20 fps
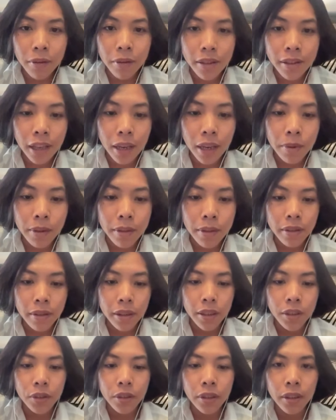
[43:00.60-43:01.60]
a slide
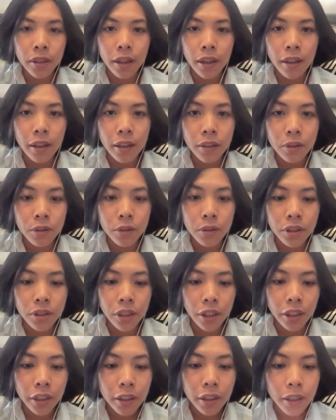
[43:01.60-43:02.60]
presentation I like to
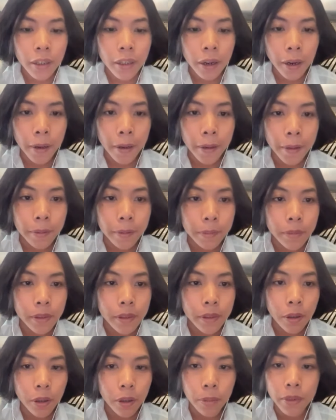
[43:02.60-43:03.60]
share.
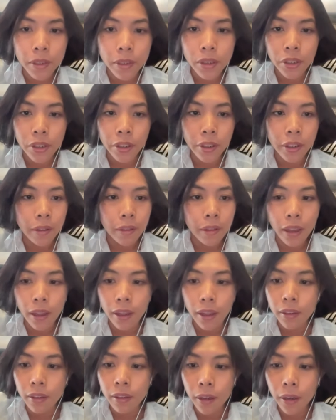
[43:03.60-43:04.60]
So I'll be sharing
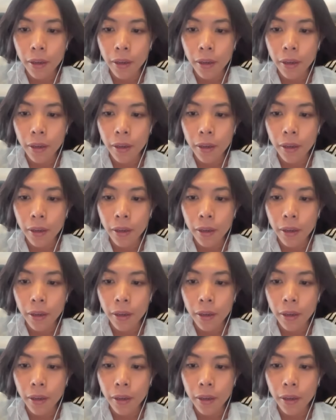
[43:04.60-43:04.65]
that.